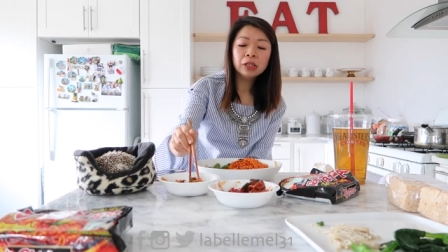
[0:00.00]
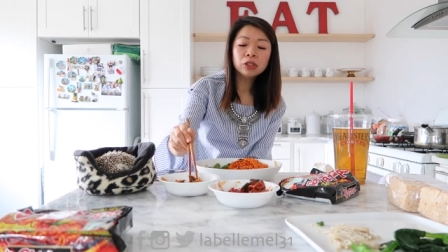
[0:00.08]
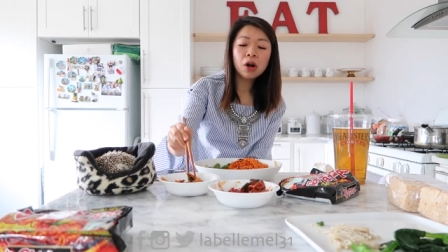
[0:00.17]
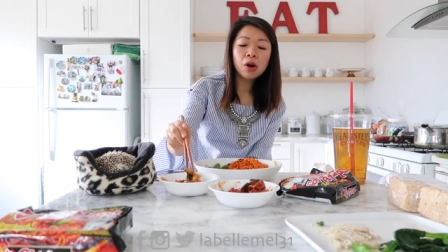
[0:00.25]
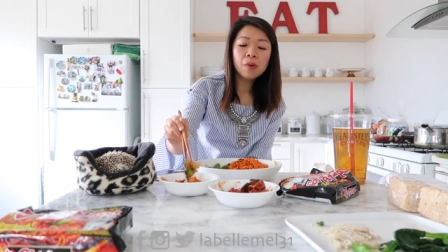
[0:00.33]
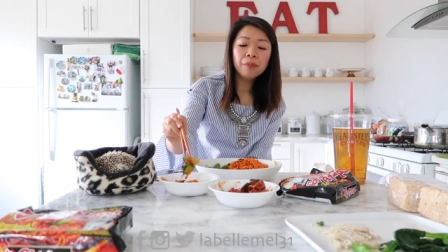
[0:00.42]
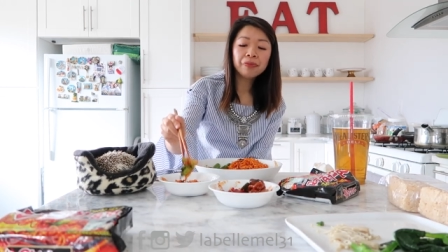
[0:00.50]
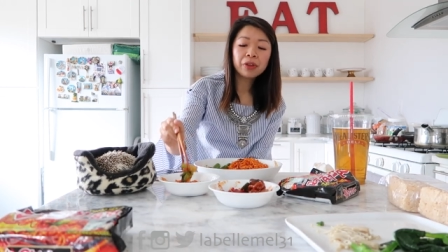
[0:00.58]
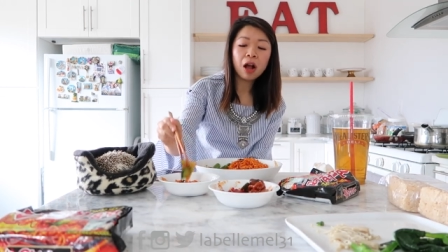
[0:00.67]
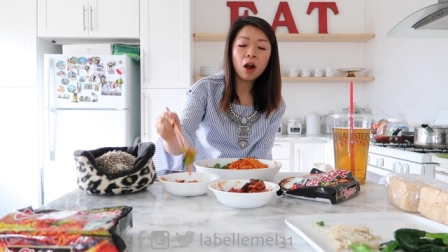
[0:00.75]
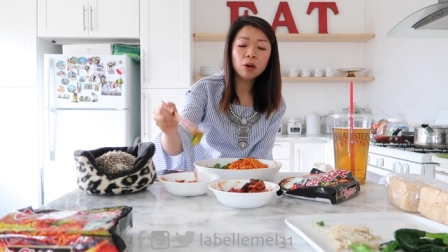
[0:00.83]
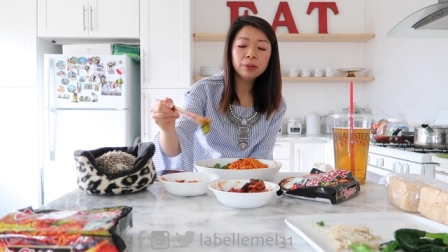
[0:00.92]
So
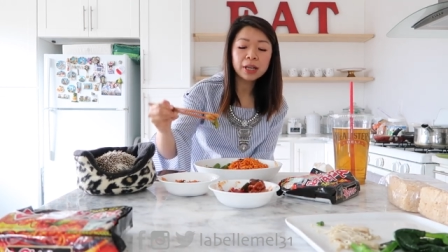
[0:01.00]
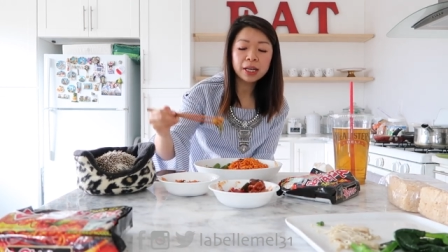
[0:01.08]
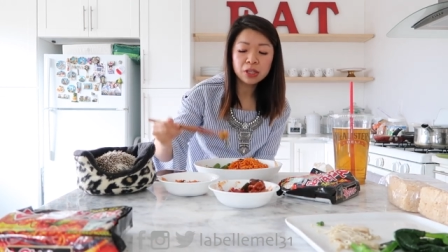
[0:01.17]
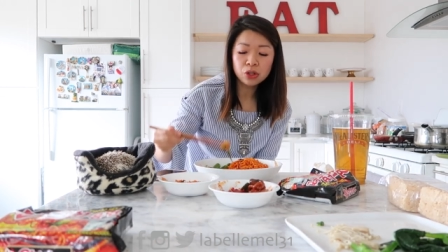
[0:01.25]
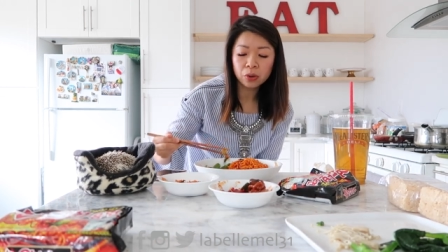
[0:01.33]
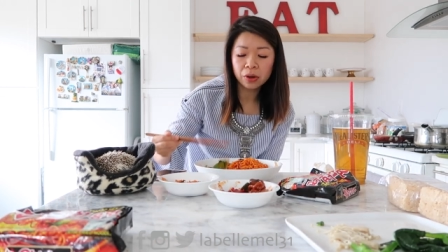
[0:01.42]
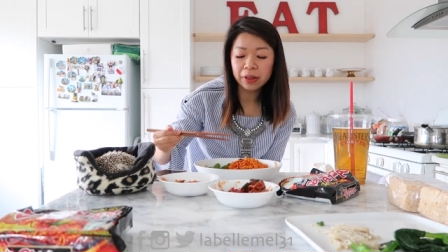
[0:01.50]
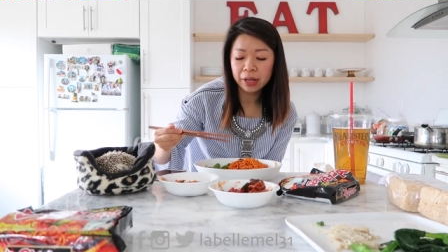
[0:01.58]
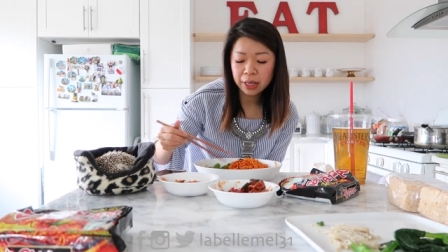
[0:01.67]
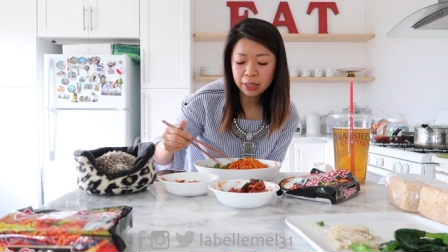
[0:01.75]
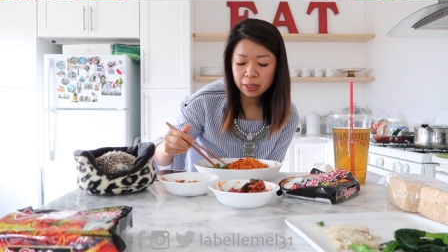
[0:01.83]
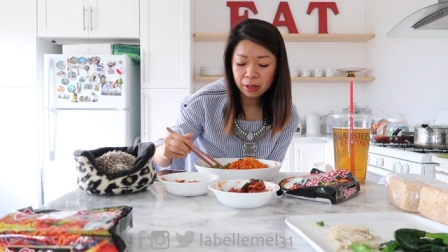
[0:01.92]
I hope you guys enjoyed
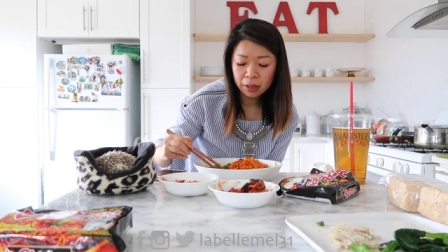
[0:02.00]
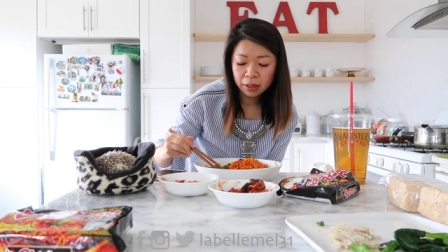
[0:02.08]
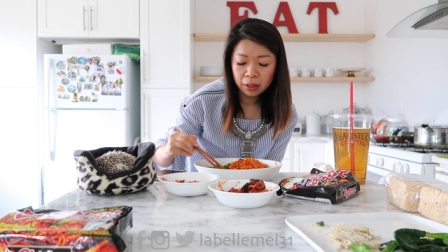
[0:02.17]
this.